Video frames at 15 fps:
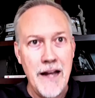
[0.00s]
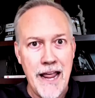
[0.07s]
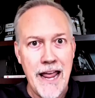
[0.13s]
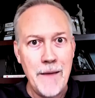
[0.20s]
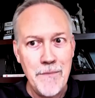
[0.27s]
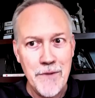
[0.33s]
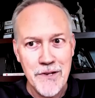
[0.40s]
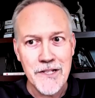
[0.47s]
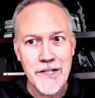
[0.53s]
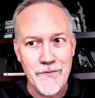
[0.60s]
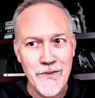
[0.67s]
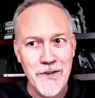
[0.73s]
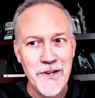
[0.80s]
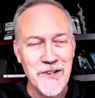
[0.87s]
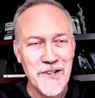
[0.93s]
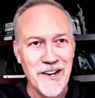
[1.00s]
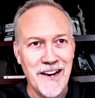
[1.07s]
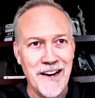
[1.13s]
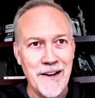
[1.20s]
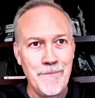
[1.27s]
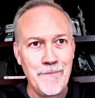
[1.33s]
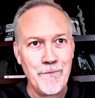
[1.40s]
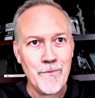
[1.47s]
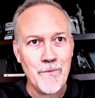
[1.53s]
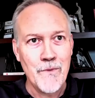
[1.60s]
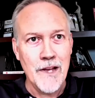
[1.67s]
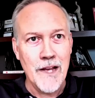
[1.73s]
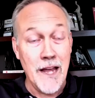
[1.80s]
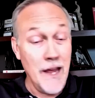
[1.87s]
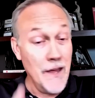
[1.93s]
named as the fiduciary
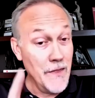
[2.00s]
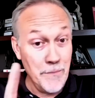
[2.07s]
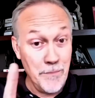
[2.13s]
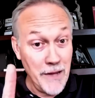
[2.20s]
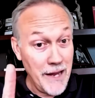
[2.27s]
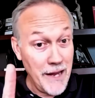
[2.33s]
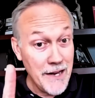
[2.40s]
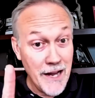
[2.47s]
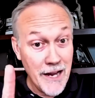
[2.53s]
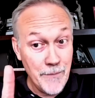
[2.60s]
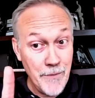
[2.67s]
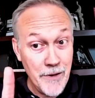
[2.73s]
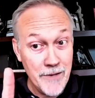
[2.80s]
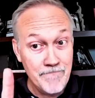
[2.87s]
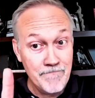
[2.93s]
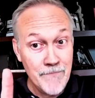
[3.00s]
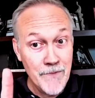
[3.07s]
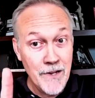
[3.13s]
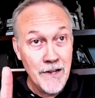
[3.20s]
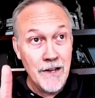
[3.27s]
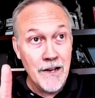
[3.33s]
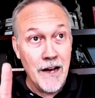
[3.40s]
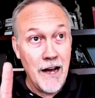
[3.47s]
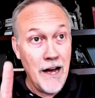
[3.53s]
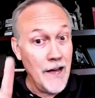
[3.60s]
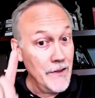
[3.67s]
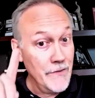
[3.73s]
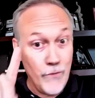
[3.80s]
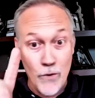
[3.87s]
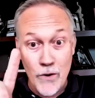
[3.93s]
in the plan document
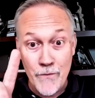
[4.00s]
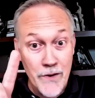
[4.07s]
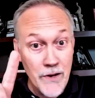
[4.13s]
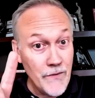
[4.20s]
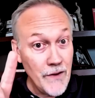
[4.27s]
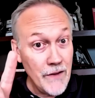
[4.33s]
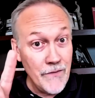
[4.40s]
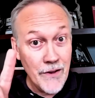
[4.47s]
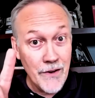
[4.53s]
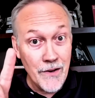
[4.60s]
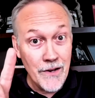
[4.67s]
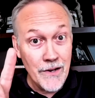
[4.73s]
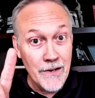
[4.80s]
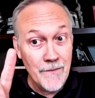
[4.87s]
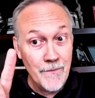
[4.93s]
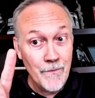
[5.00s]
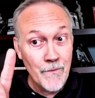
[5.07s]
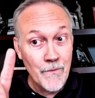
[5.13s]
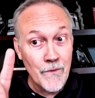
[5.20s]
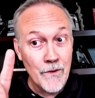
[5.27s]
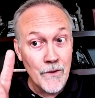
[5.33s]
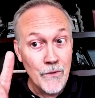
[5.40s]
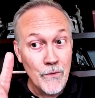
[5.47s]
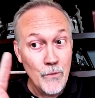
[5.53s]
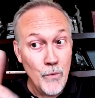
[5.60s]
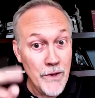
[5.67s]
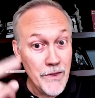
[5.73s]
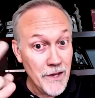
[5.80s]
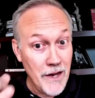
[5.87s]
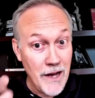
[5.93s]
on the Form 5500
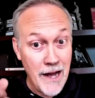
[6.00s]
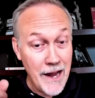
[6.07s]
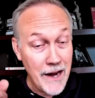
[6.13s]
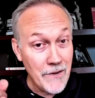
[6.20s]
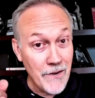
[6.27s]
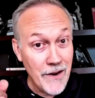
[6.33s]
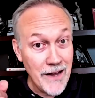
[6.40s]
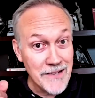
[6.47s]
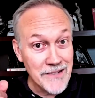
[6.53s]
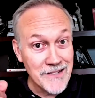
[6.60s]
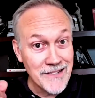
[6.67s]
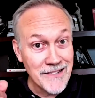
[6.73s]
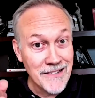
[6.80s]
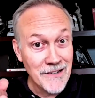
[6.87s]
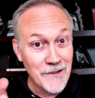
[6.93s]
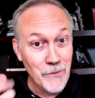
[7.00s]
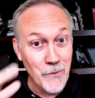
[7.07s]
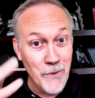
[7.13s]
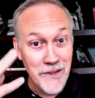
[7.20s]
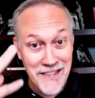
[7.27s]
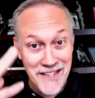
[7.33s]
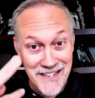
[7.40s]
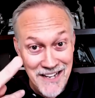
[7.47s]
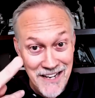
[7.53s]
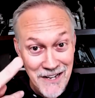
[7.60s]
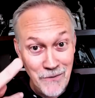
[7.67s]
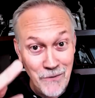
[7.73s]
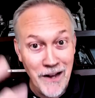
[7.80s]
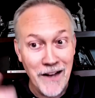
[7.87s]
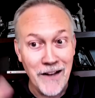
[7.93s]
with the IRS, with the
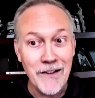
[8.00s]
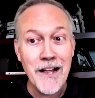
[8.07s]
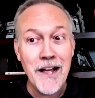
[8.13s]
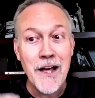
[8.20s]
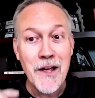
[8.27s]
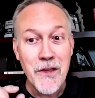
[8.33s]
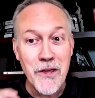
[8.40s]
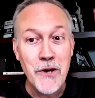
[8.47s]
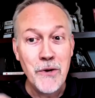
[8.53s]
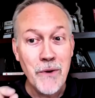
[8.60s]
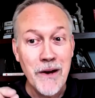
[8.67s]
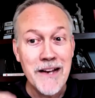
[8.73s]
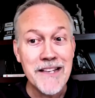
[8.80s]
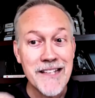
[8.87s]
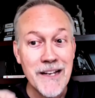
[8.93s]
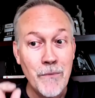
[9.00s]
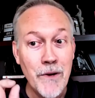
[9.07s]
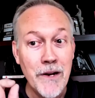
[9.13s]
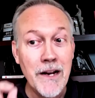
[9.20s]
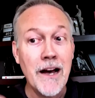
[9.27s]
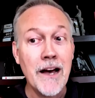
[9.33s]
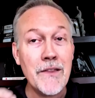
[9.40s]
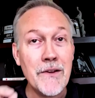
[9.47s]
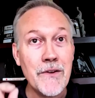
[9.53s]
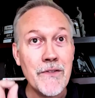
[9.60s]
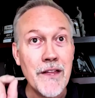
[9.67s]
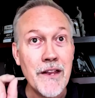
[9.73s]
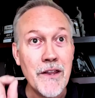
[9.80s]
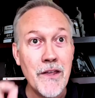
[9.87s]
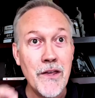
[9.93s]
DOL. You want someone other
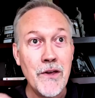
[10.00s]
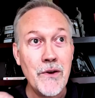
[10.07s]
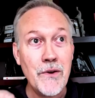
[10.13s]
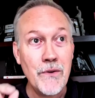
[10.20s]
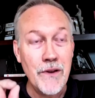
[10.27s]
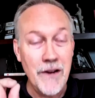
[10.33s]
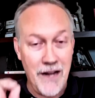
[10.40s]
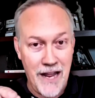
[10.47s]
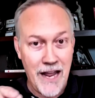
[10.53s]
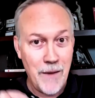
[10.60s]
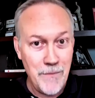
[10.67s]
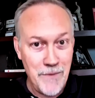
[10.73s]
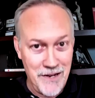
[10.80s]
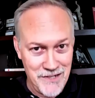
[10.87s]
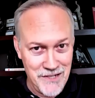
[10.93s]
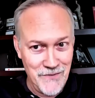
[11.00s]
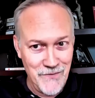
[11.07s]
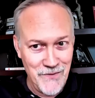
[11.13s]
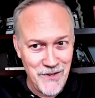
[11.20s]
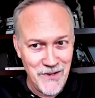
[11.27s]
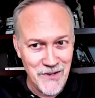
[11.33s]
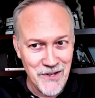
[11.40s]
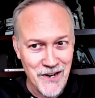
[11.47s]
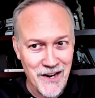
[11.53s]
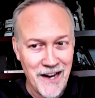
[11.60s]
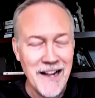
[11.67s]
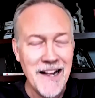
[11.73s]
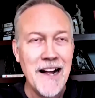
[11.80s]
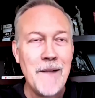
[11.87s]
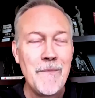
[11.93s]
than you named as the
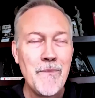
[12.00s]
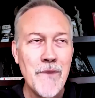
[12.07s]
fiduciary.